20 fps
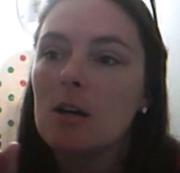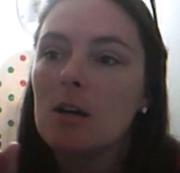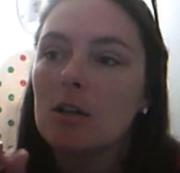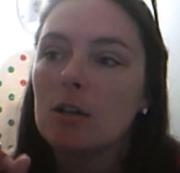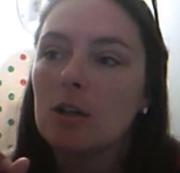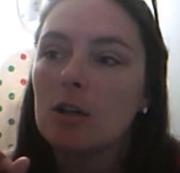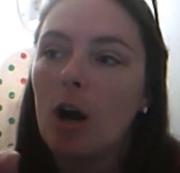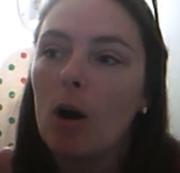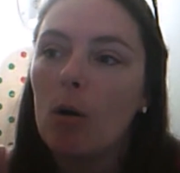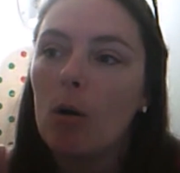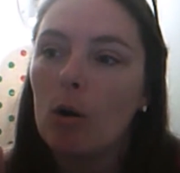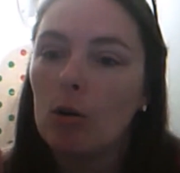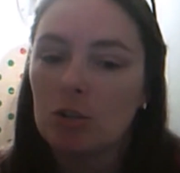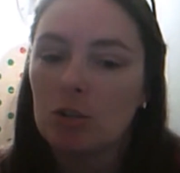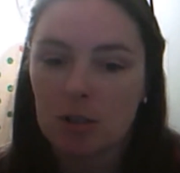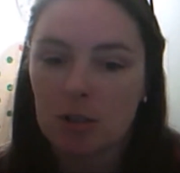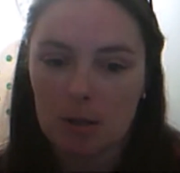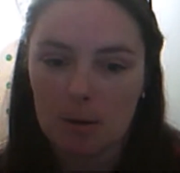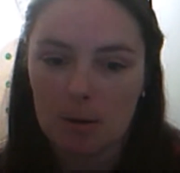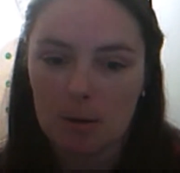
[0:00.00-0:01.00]

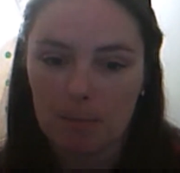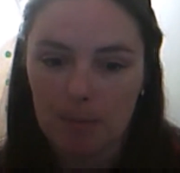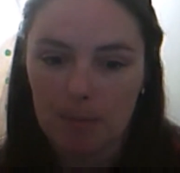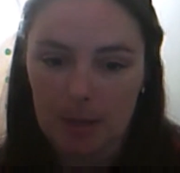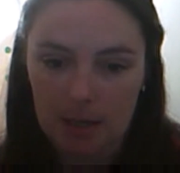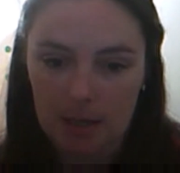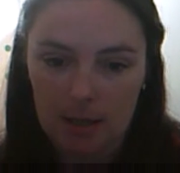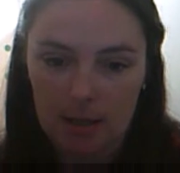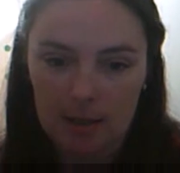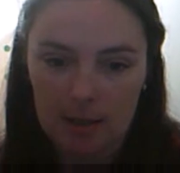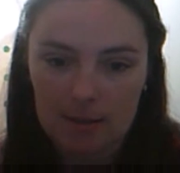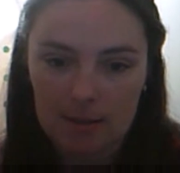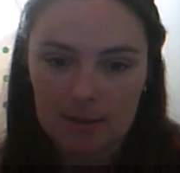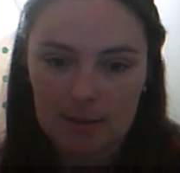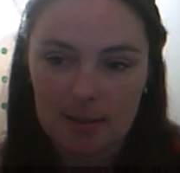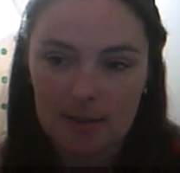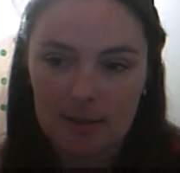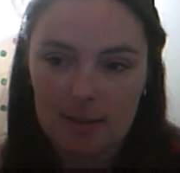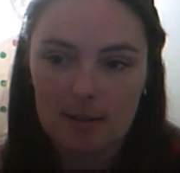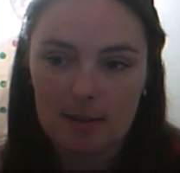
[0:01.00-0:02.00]
Coloscopy,
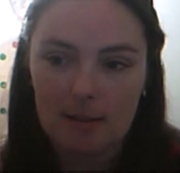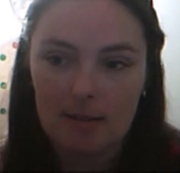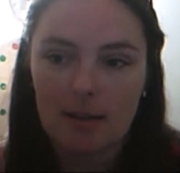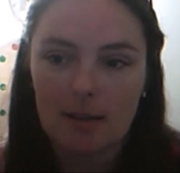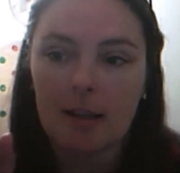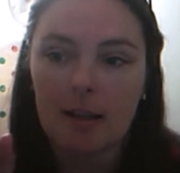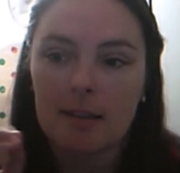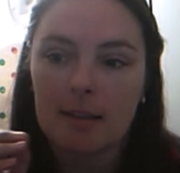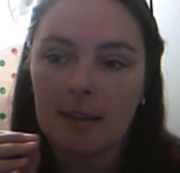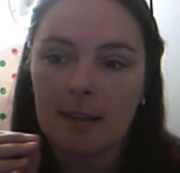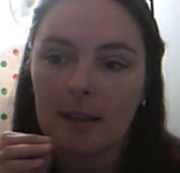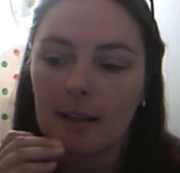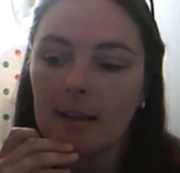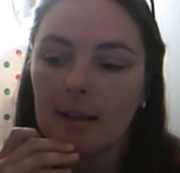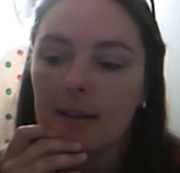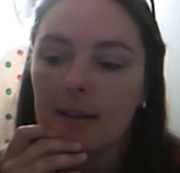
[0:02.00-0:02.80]
I think.